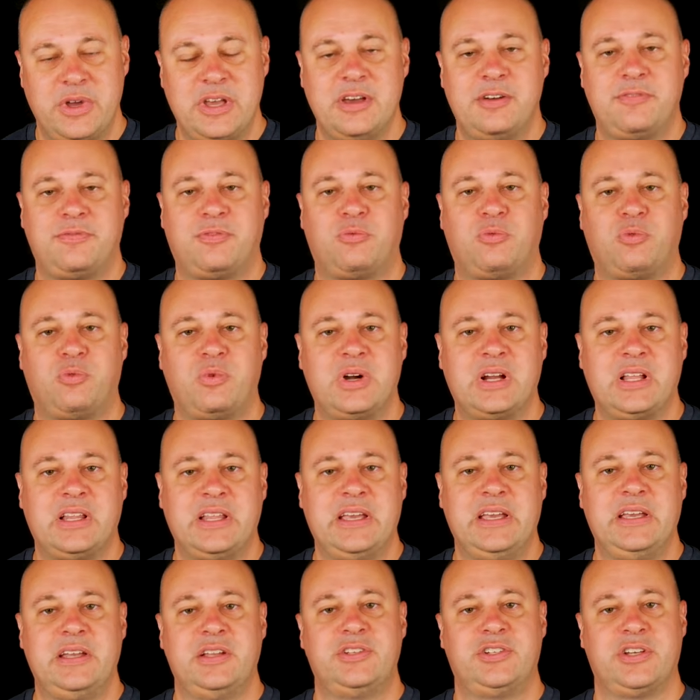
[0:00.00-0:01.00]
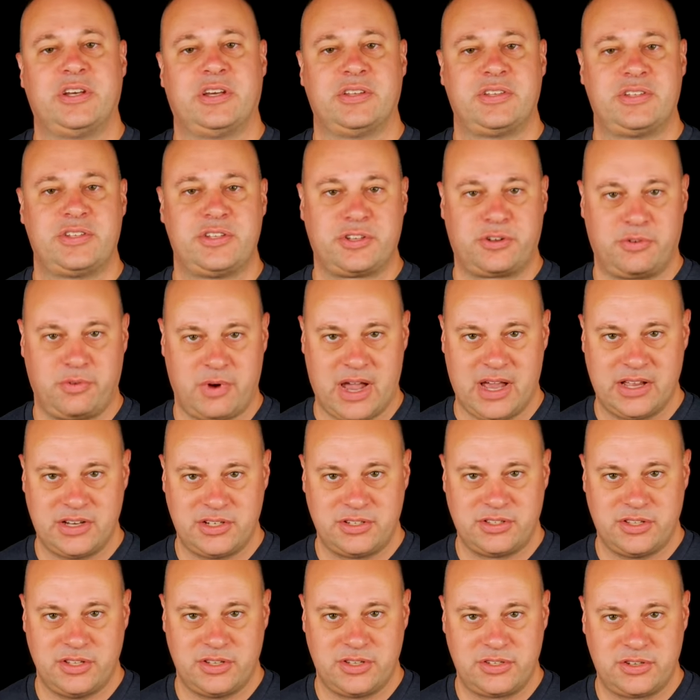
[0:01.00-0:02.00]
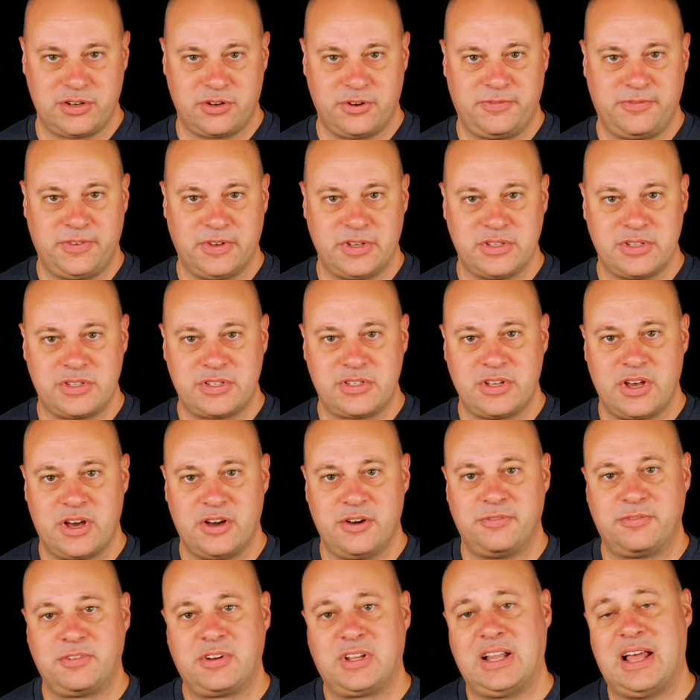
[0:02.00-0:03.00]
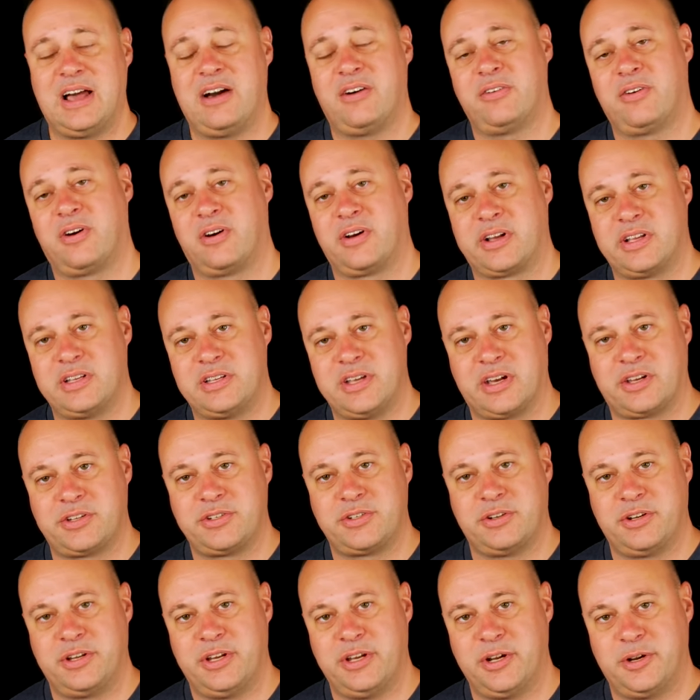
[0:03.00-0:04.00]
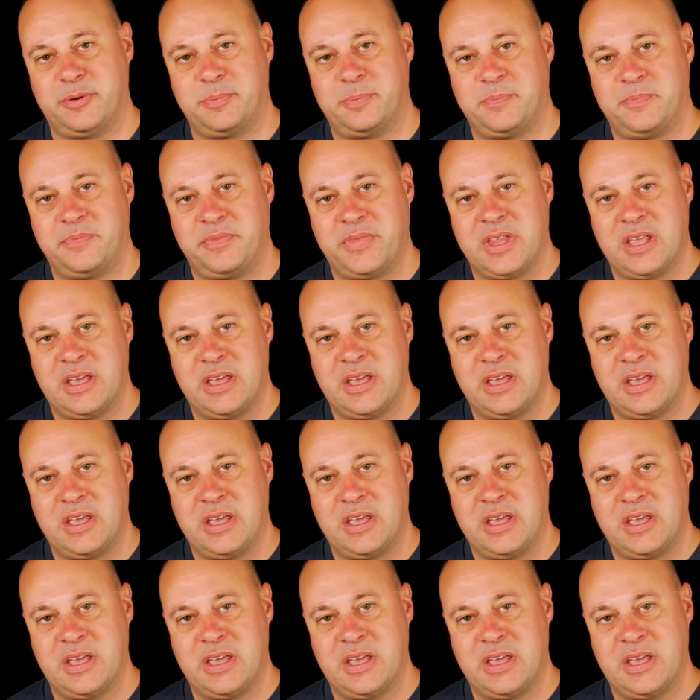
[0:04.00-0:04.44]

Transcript: We have really just scratched the surface of cloud architecture here.